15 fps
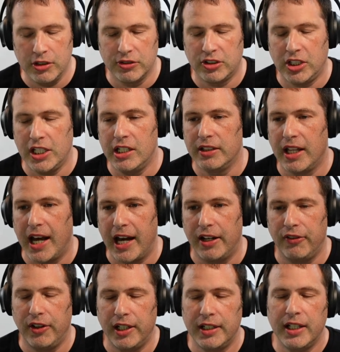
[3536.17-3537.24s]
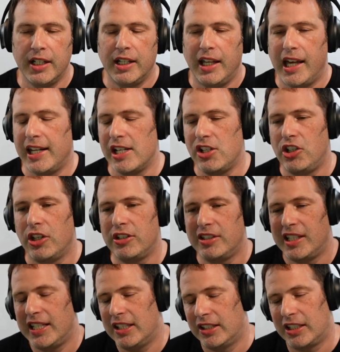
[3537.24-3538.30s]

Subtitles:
You'll see a lot of it, and it just